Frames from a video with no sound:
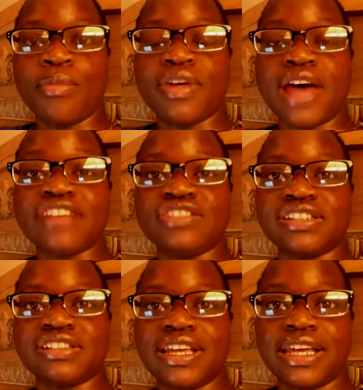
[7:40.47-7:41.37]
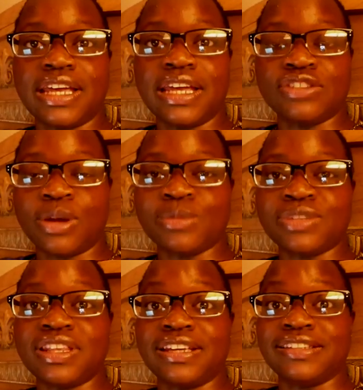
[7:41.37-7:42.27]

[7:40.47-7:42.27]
But I just think in terms of the